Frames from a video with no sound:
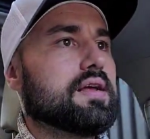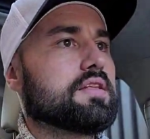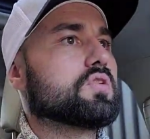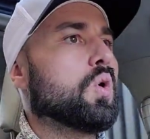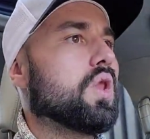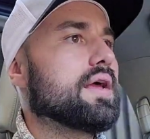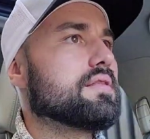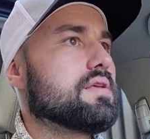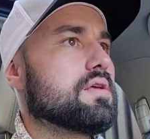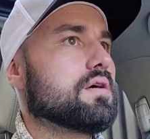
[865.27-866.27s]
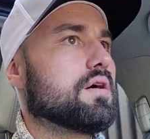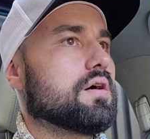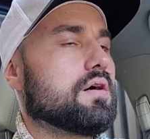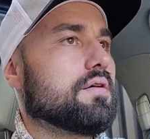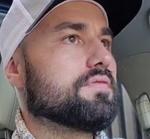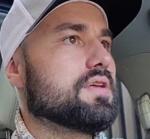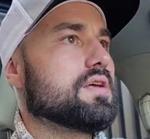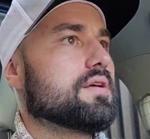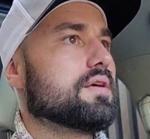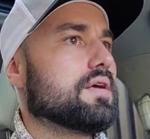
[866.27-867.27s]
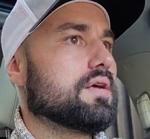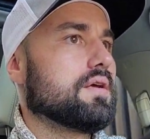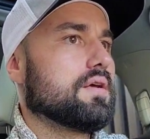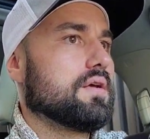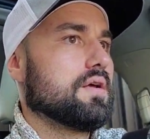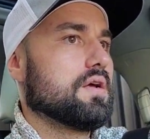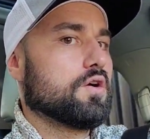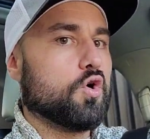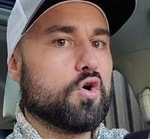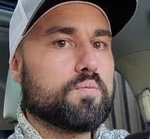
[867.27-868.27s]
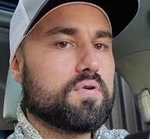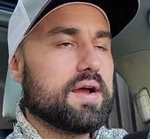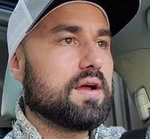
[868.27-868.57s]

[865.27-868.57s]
This whole idea of the corporate...